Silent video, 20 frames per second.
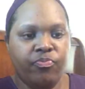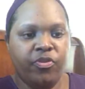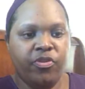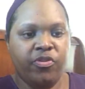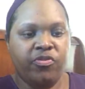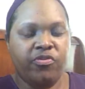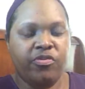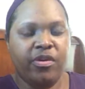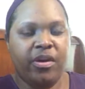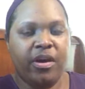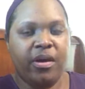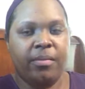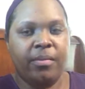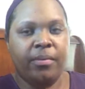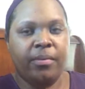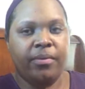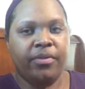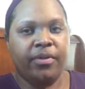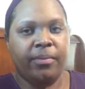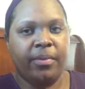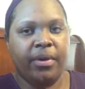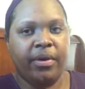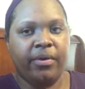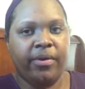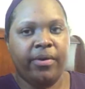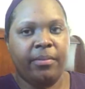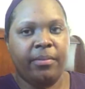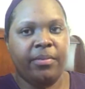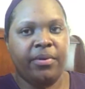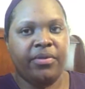I'm trying to remember. I think my
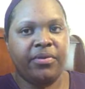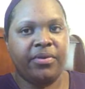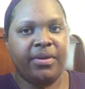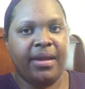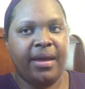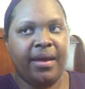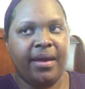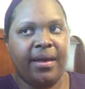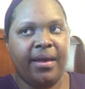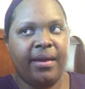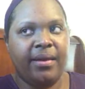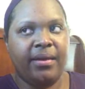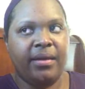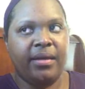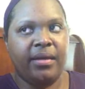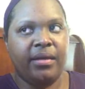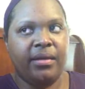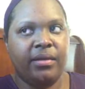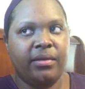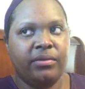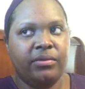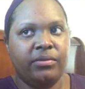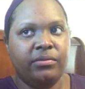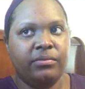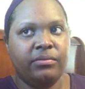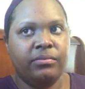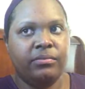grandmother died in